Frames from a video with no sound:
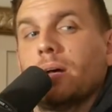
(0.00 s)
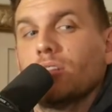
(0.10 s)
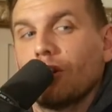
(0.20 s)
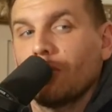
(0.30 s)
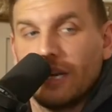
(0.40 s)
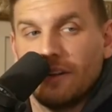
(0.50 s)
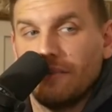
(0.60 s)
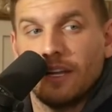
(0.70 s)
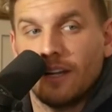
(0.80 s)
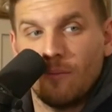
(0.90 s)
about the Korean and
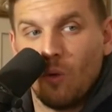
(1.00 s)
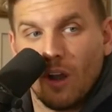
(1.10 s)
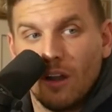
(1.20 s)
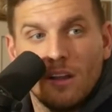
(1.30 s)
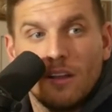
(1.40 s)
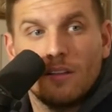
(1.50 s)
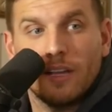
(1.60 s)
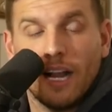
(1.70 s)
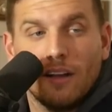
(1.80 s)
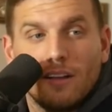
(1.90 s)
Vietnam War. Other
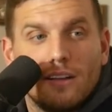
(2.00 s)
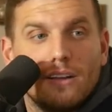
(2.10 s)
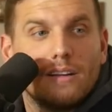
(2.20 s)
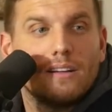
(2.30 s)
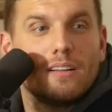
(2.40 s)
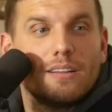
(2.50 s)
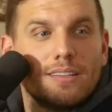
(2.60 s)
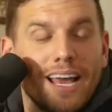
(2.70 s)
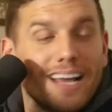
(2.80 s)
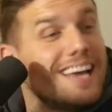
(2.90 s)
you than know? like Mash.
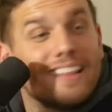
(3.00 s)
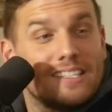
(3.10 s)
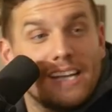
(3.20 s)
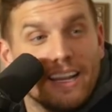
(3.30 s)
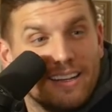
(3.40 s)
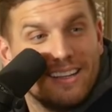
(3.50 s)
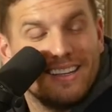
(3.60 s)
Yeah, yeah, that's and there's it. no